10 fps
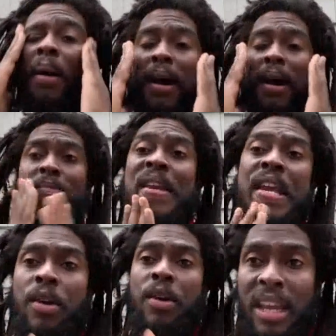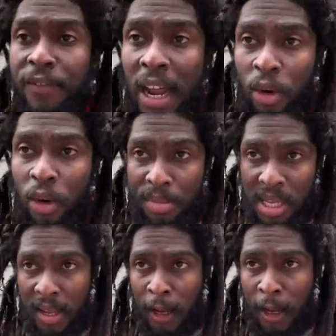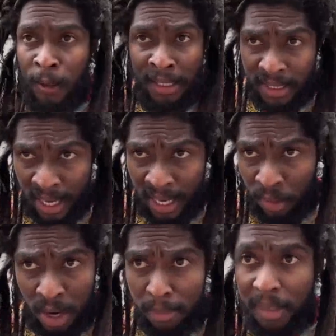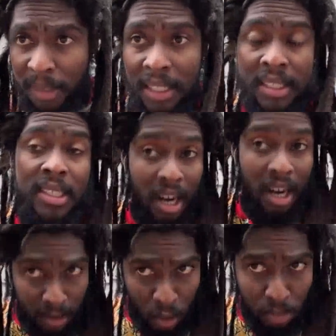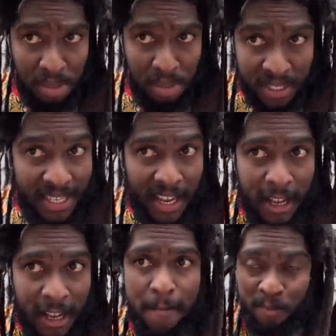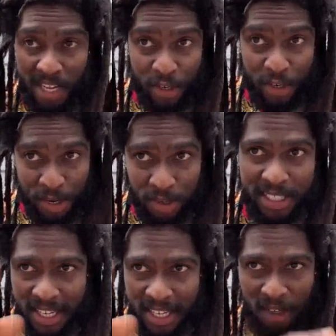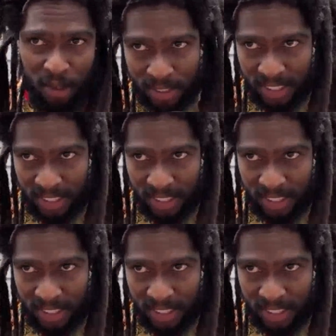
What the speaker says: But me, you can follow me on Instagram in Chango Music and Creole, Chango